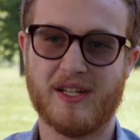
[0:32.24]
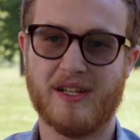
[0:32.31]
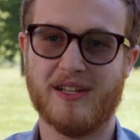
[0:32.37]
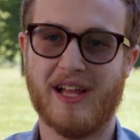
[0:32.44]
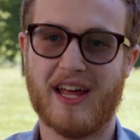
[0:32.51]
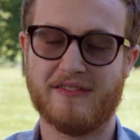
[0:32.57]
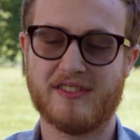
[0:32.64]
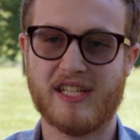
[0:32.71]
a
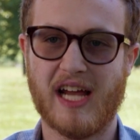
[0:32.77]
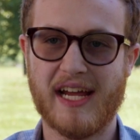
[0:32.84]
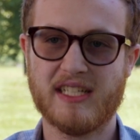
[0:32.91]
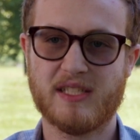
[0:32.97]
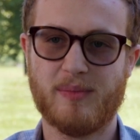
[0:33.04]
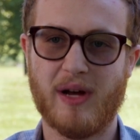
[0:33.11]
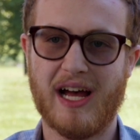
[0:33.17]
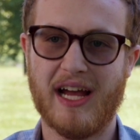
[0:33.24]
lot of
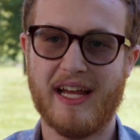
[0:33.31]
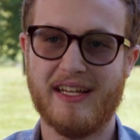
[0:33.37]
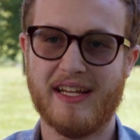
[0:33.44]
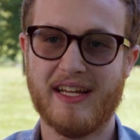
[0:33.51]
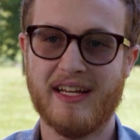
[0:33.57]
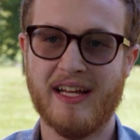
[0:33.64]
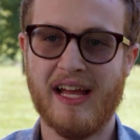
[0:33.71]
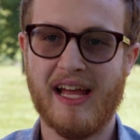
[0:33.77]
science behind
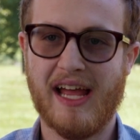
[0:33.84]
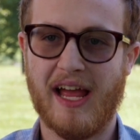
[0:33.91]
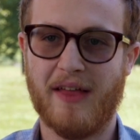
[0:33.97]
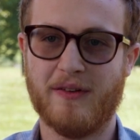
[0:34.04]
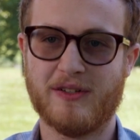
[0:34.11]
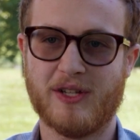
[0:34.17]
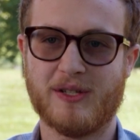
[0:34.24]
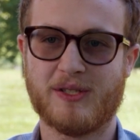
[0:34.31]
it,
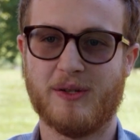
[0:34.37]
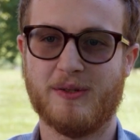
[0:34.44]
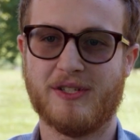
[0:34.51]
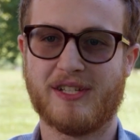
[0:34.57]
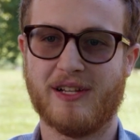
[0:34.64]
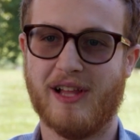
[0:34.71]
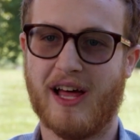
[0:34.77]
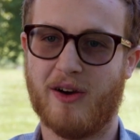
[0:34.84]
and there's also
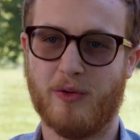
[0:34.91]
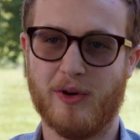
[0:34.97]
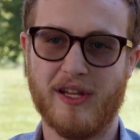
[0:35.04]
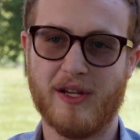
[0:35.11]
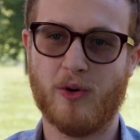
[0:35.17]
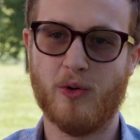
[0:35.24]
just a lot of really